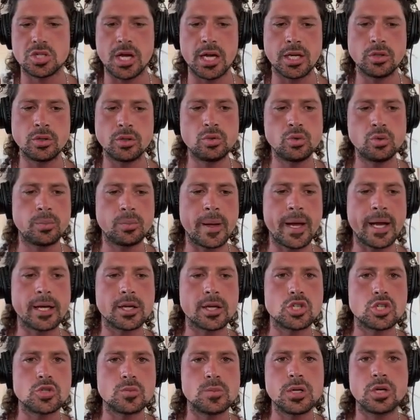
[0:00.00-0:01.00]
I don't do
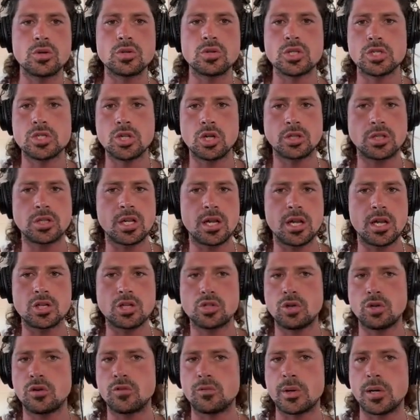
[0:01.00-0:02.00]
packages because it's not the nature
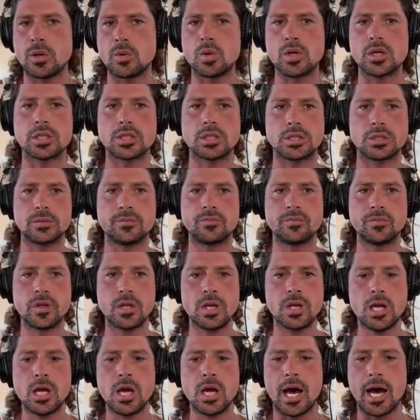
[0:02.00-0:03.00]
of my work.
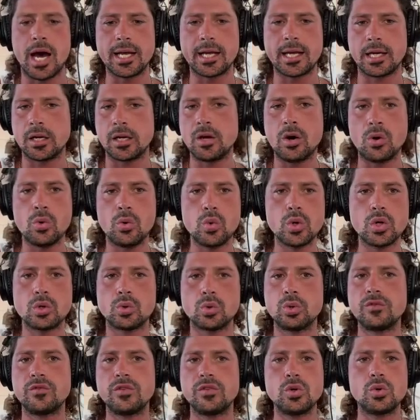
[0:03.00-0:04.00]
I cannot work
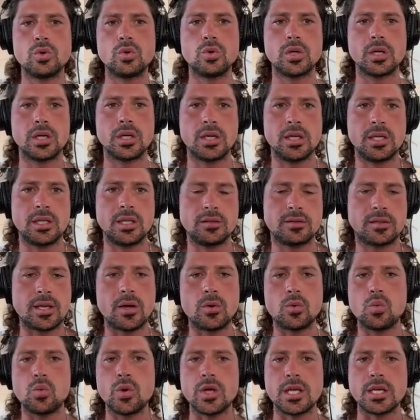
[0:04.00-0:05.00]
with you in
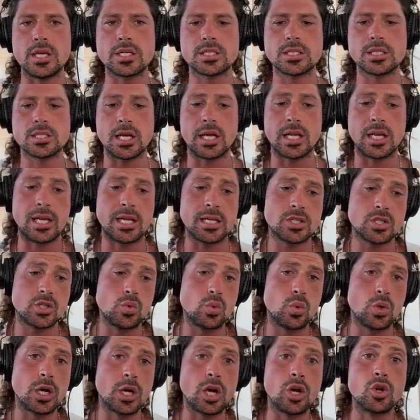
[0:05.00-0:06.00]
10 weeks unless you
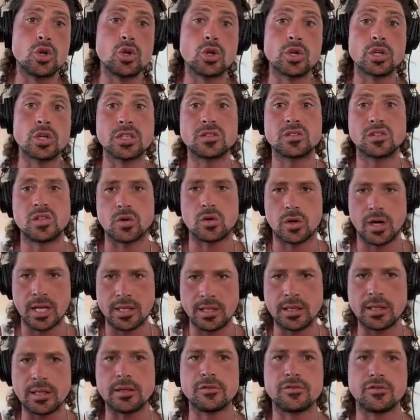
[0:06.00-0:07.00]
want to learn
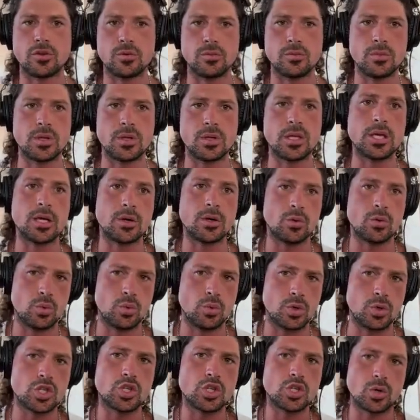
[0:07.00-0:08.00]
theoretically from me,
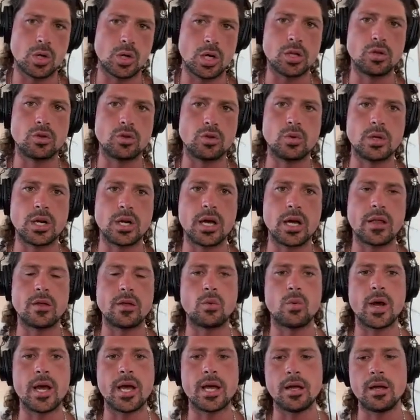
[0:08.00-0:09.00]
which you can do in other
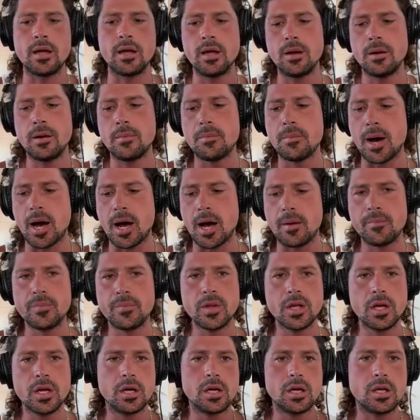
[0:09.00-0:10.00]
way.
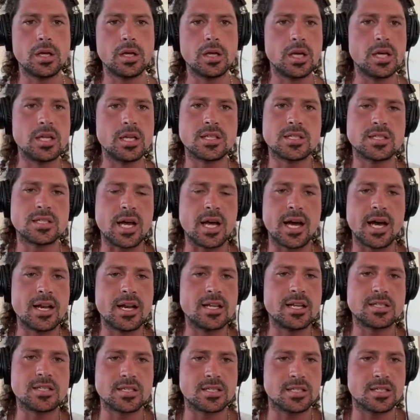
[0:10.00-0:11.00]
But it's
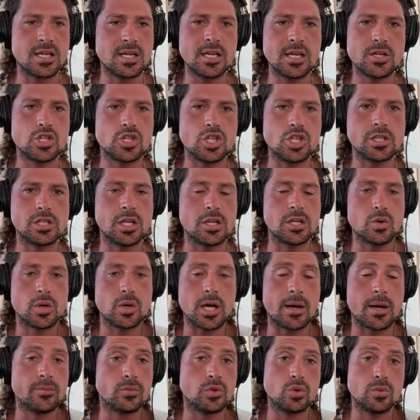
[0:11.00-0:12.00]
unnecessary, Jill, that you
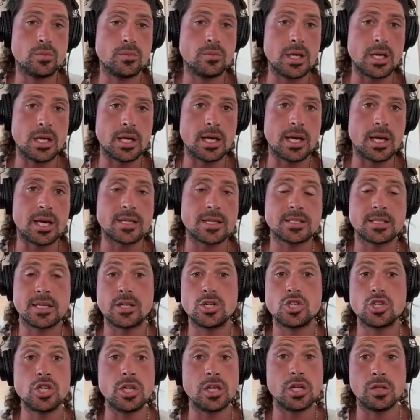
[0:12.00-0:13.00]
come to me and I say,
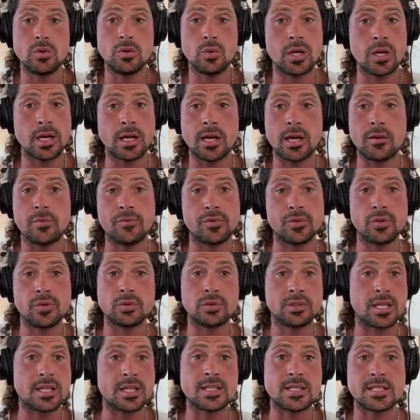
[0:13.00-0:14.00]
Jill, you want to come for
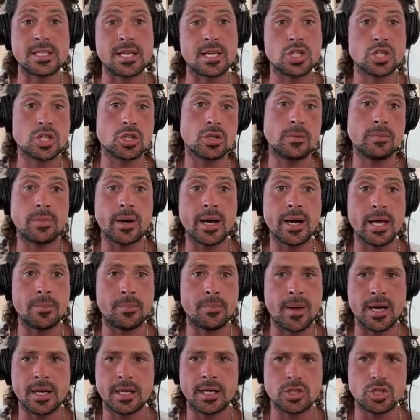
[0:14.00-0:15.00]
10 sessions, buy a
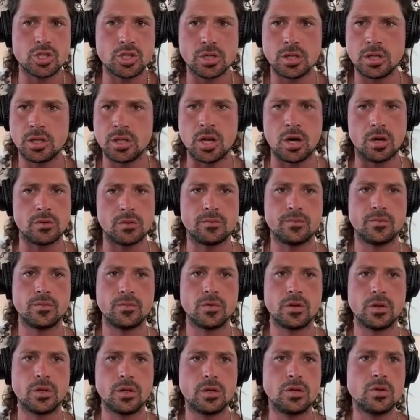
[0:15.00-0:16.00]
package? No,
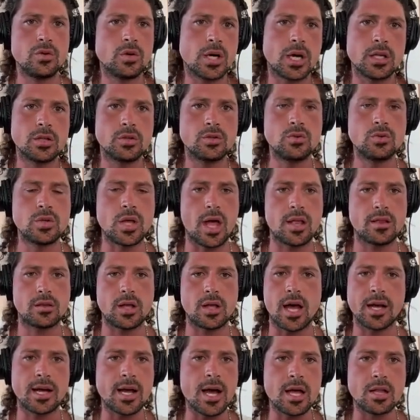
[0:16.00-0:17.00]
you can't do that.
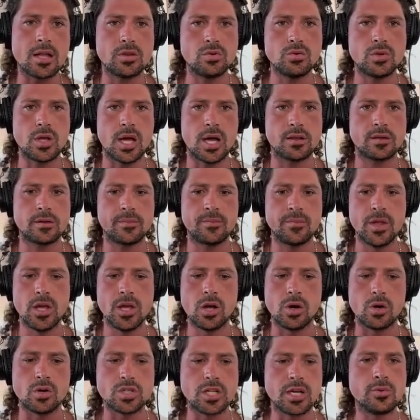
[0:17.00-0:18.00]
I can't do that
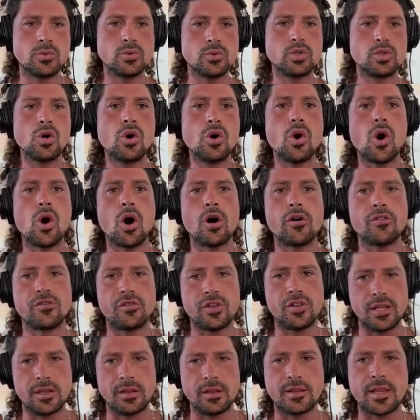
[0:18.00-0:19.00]
because I would go off
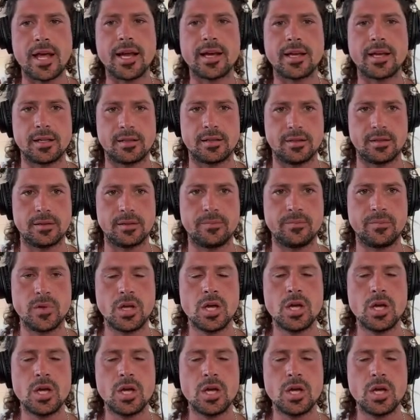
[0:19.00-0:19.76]
integrity.